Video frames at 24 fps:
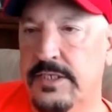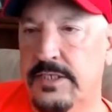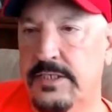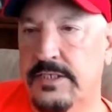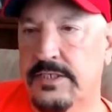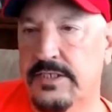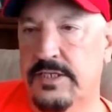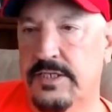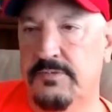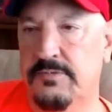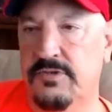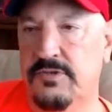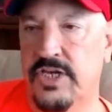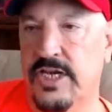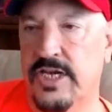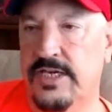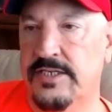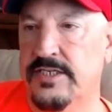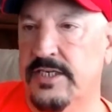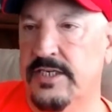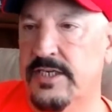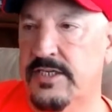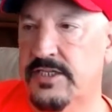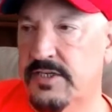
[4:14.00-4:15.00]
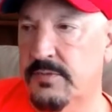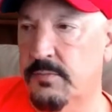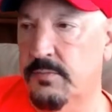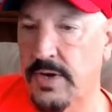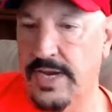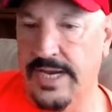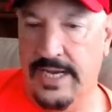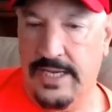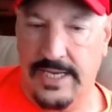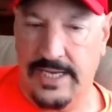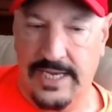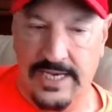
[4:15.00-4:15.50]
suggested some
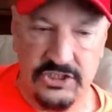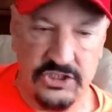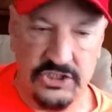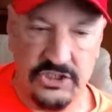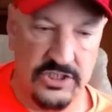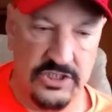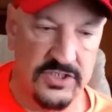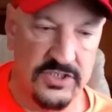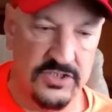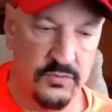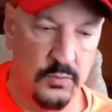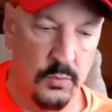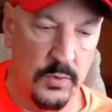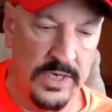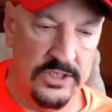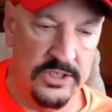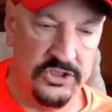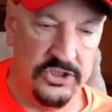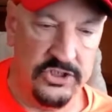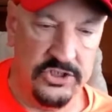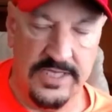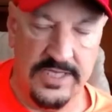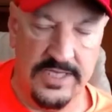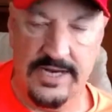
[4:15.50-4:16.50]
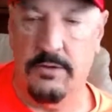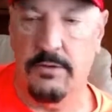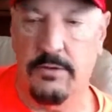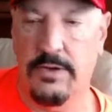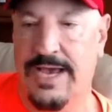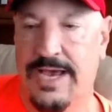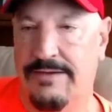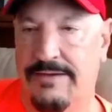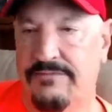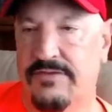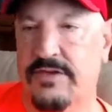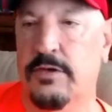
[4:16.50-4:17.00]
regulations which they don't
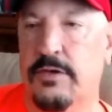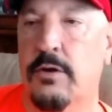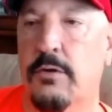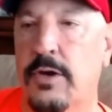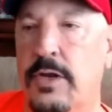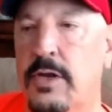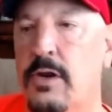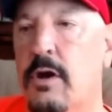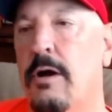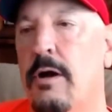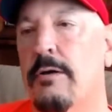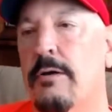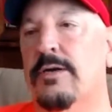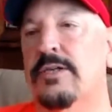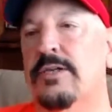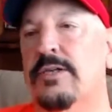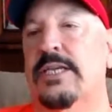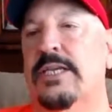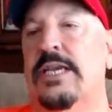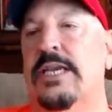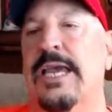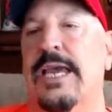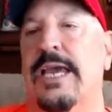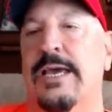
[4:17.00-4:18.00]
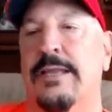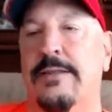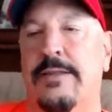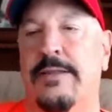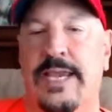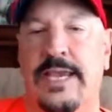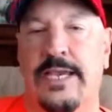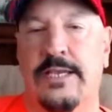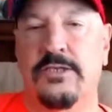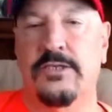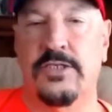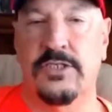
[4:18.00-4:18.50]
have to go to Congress to get, they
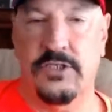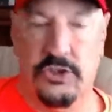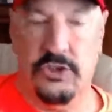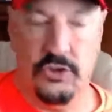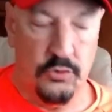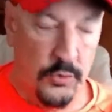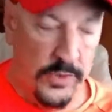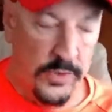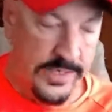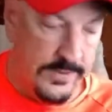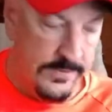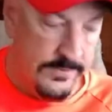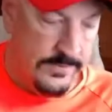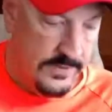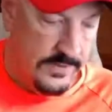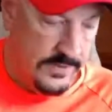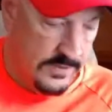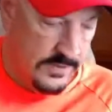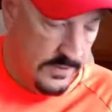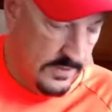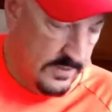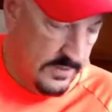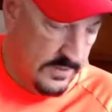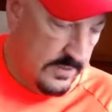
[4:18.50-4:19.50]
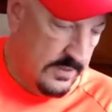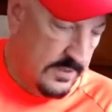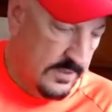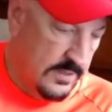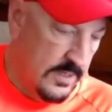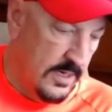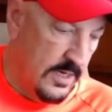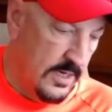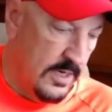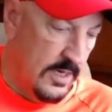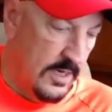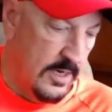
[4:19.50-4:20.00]
can just do it,
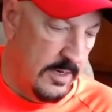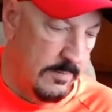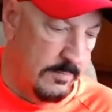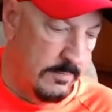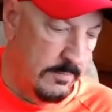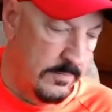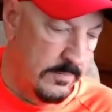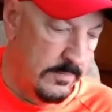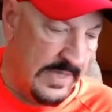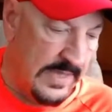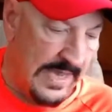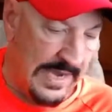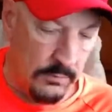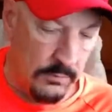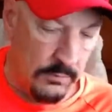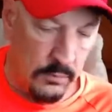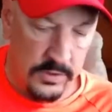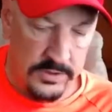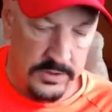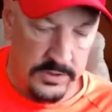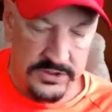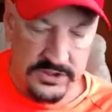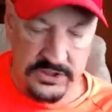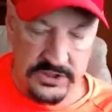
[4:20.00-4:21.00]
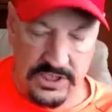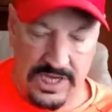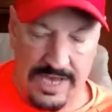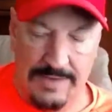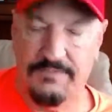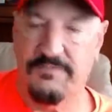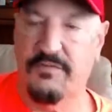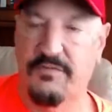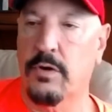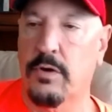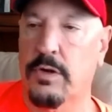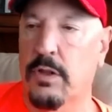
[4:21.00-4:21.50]
um, that would stop
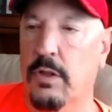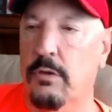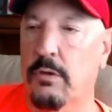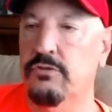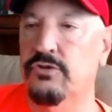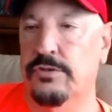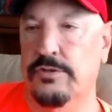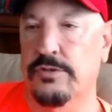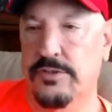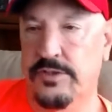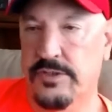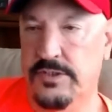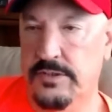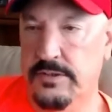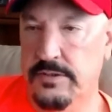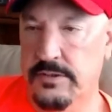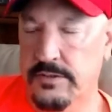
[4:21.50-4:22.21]
foreclosures.